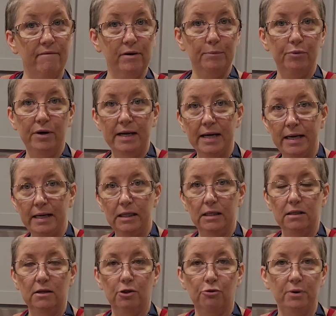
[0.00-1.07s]
oven
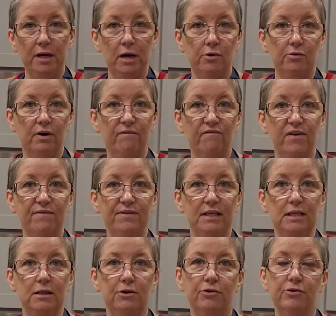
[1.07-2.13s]
preheated to
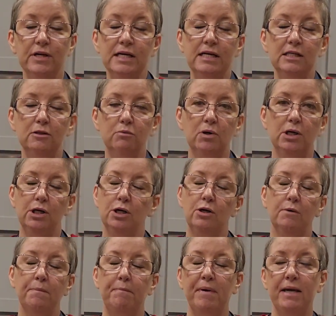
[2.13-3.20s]
350 degrees. We're going to
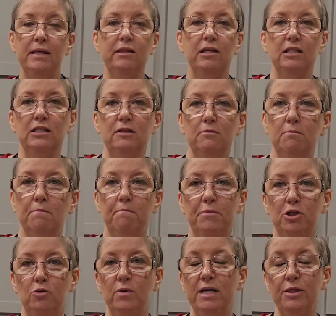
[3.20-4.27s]
bake this
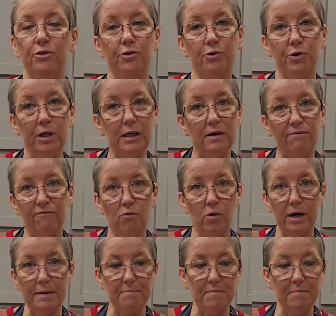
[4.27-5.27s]
between 30 to 40